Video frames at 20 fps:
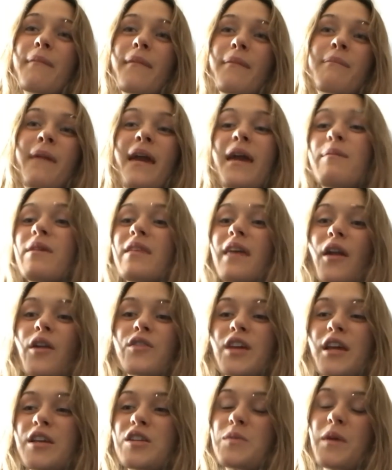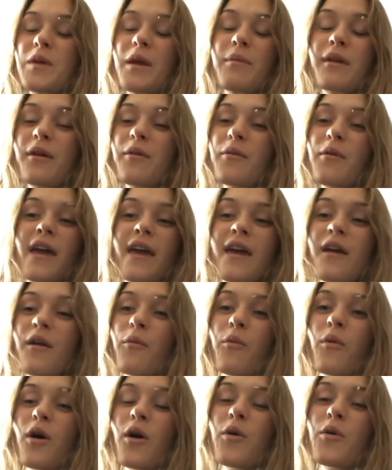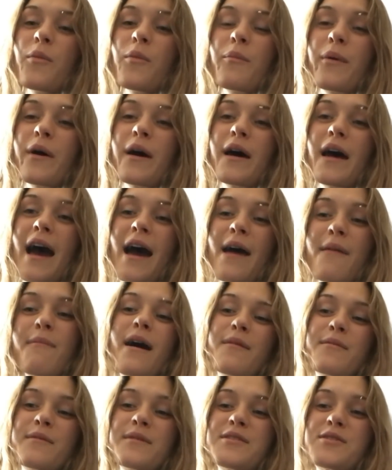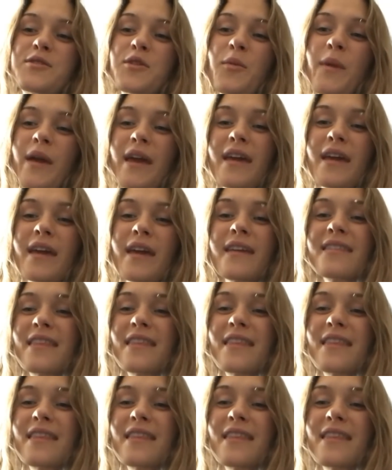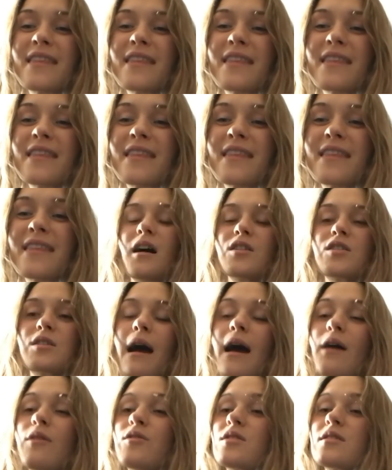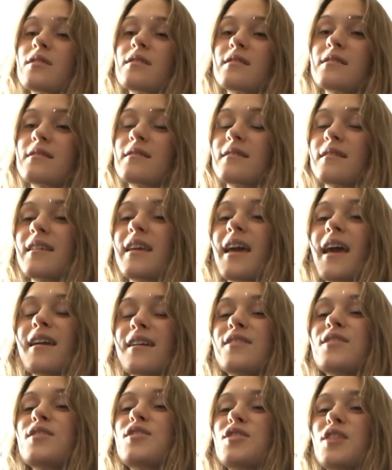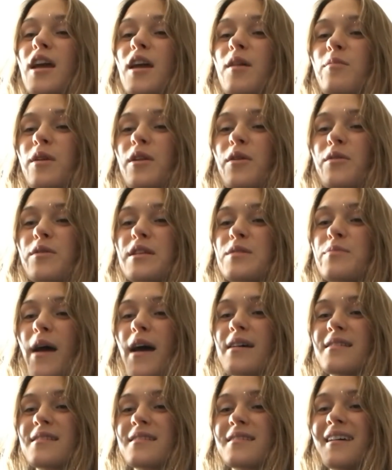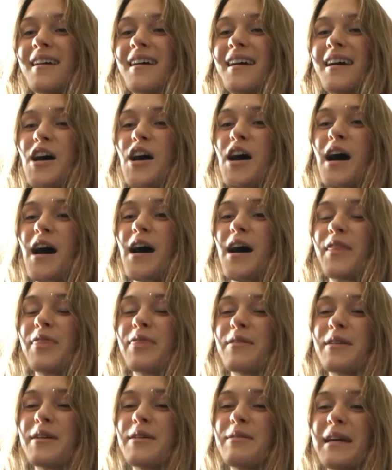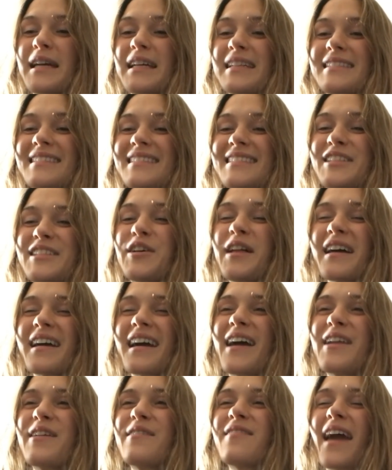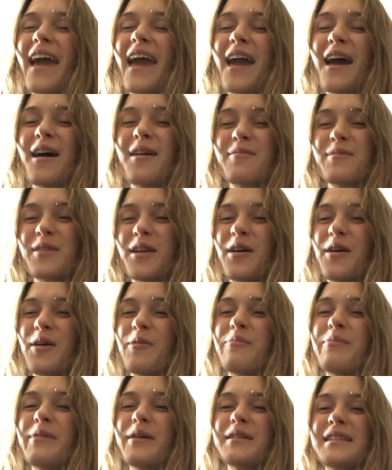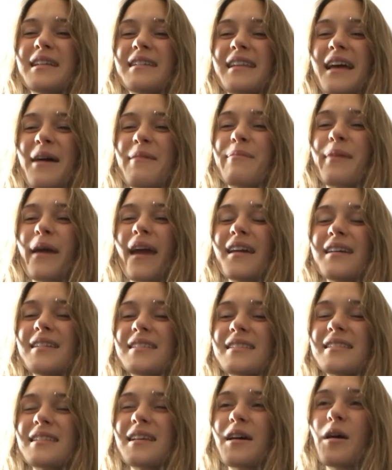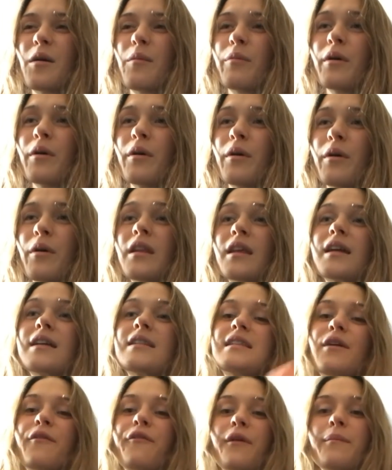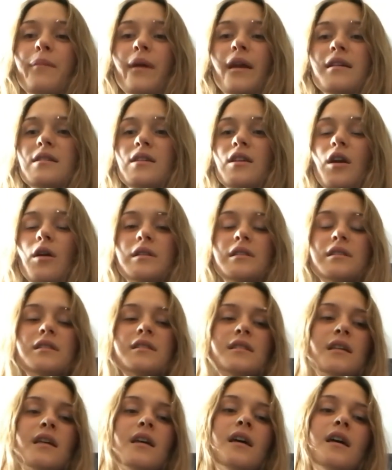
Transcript: maybe that'll change, maybe it, it won't, but I'm I'm assuming that we're gonna be with the college team. I was just getting into shape, you know, these past uh, three weeks. Still kind of am, you know, building that base, building different base. You know, it's